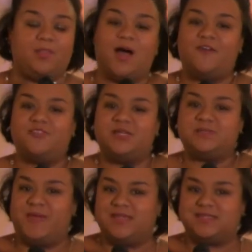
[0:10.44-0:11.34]
Lofty
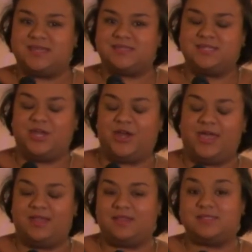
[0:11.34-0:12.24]
Spaces here
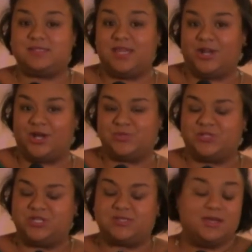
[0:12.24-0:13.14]
in the Cedars,
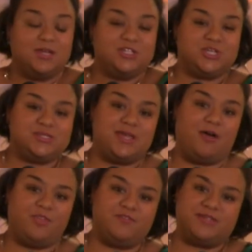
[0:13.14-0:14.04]
which is just
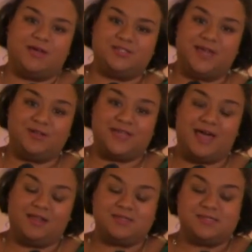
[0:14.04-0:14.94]
south of downtown
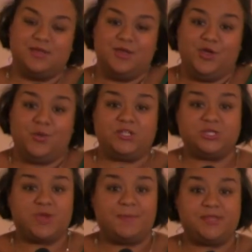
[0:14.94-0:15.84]
Dallas. We
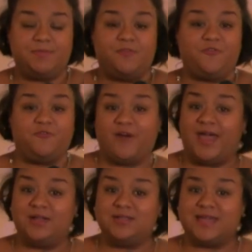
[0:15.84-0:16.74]
just wrapped up the
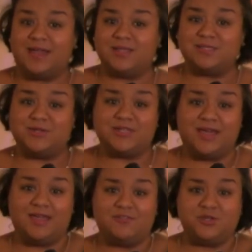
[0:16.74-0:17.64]
final Dallas New
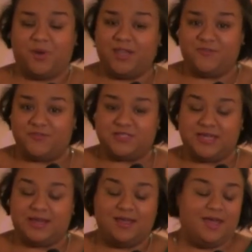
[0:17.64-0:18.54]
Tech of
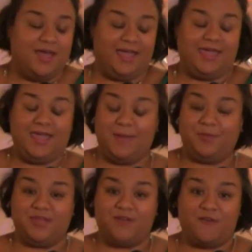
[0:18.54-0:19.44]
2015. I can't
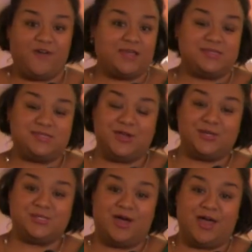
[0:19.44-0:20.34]
believe how fast this year
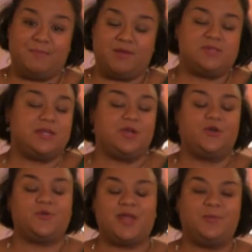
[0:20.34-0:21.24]
has gone, but it was an
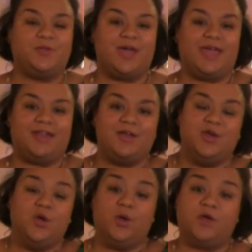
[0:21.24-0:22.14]
incredible night.
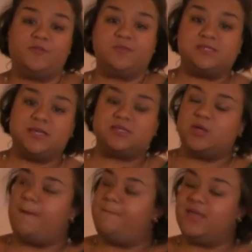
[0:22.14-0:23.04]
We heard from six
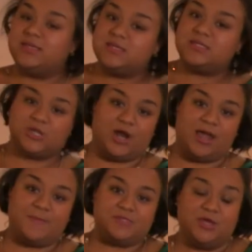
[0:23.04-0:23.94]
amazing
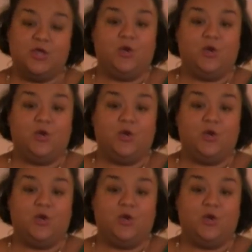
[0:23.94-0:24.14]
startups.